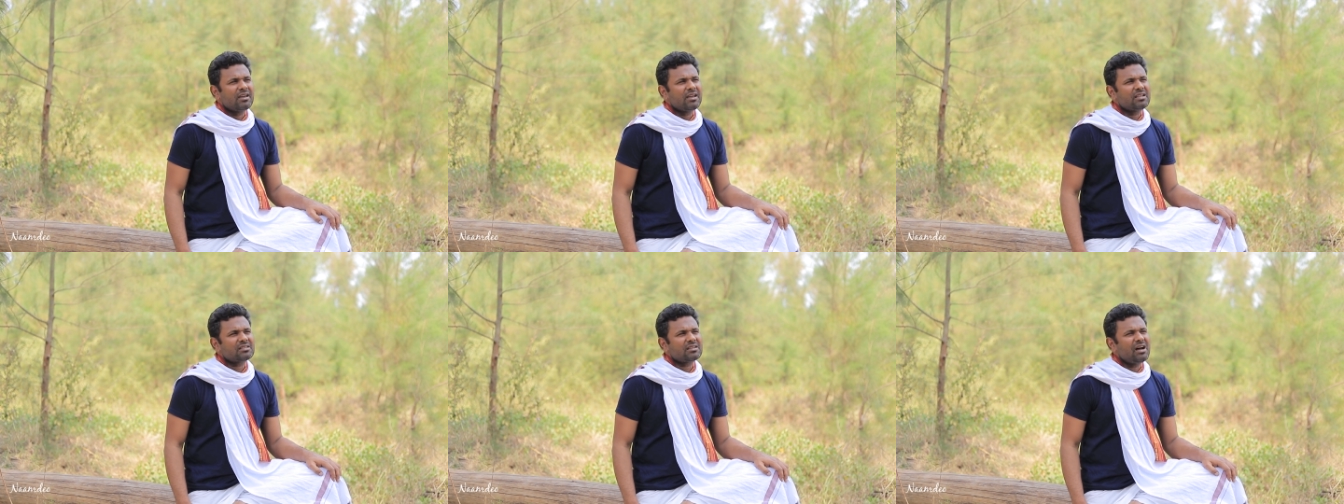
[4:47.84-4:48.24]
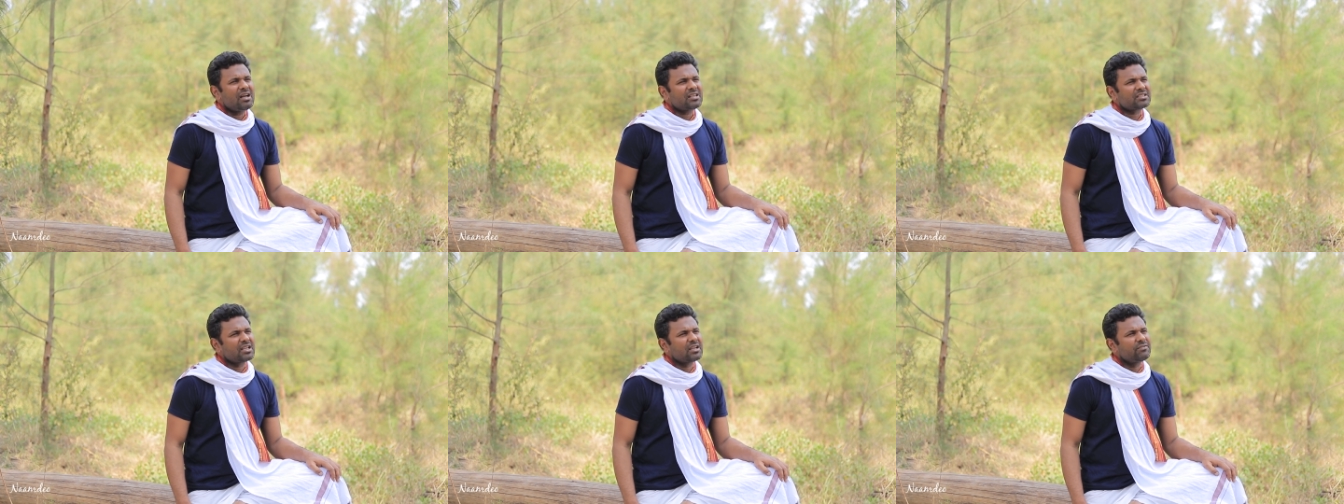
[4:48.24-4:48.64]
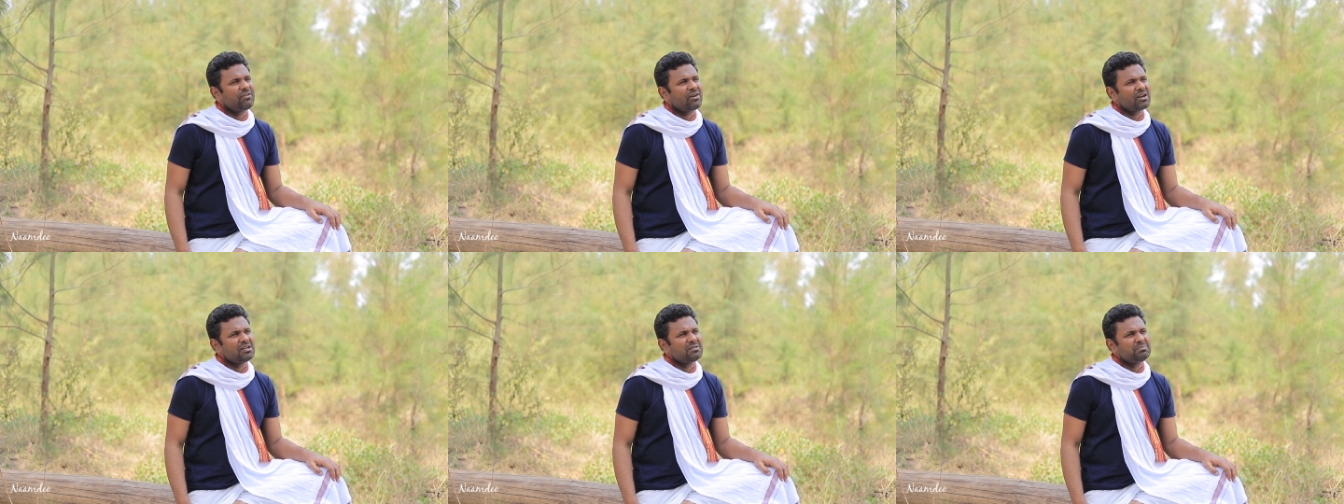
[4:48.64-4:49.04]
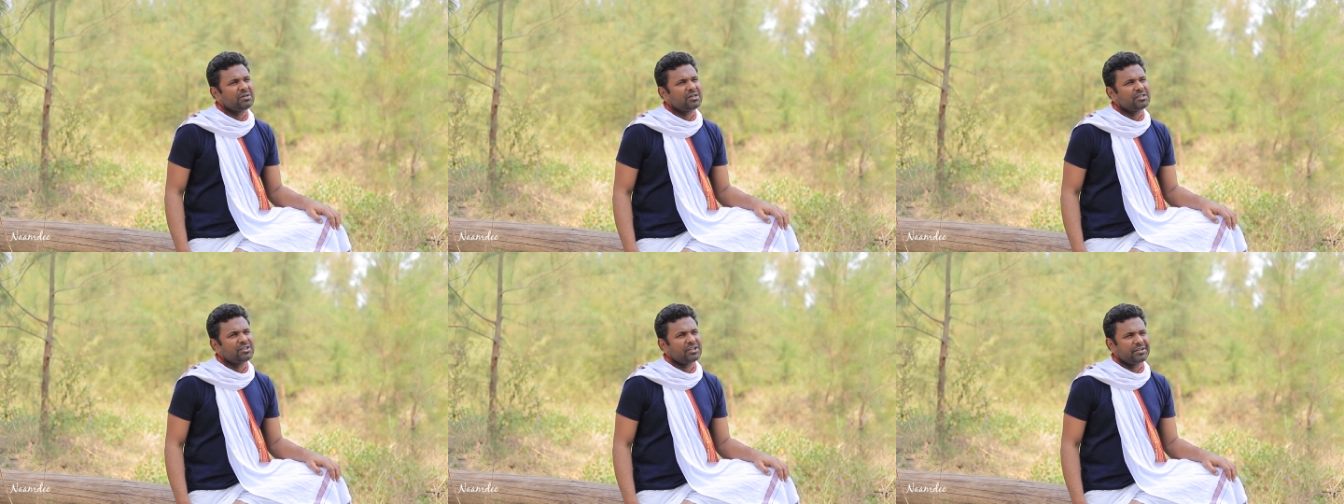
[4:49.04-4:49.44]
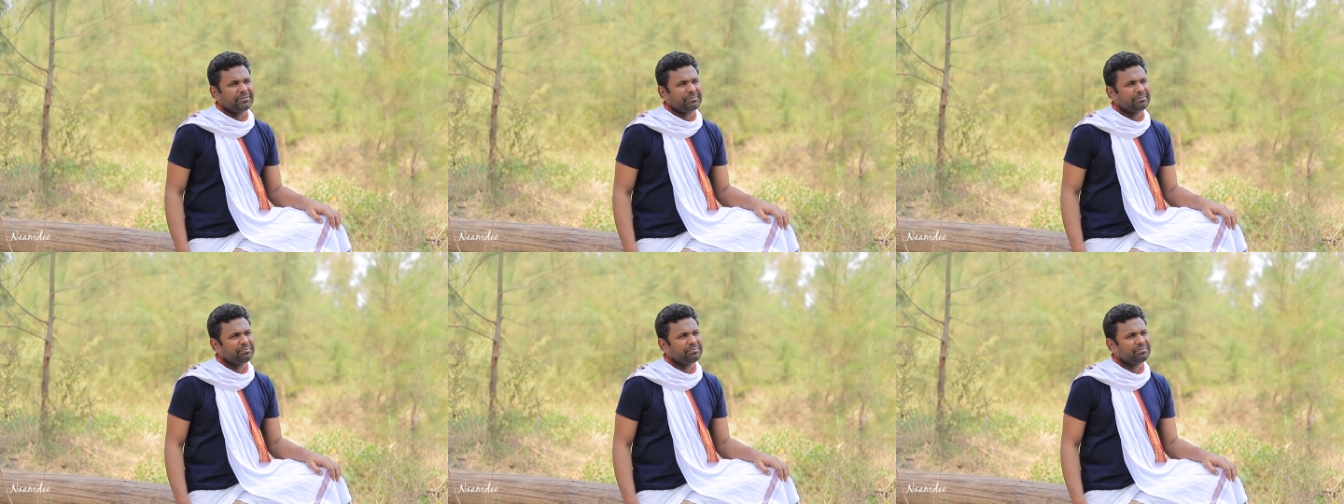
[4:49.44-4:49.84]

is asking for liberty.